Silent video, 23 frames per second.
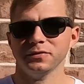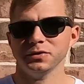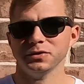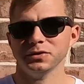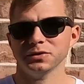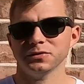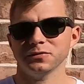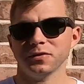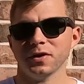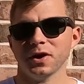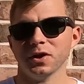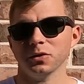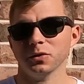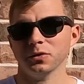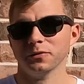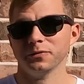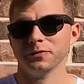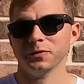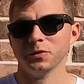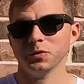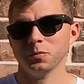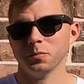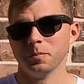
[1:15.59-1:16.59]
you just follow a
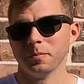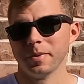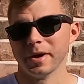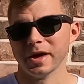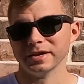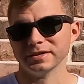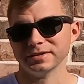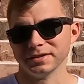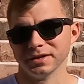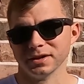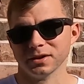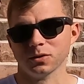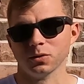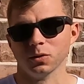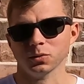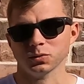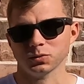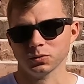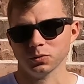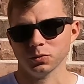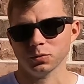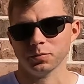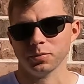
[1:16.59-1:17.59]
few basic
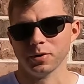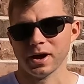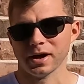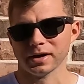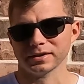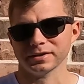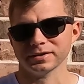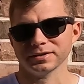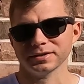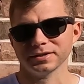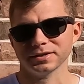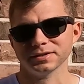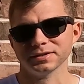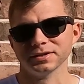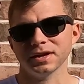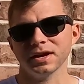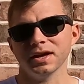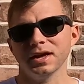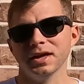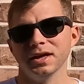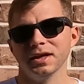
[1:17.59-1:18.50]
cultural practices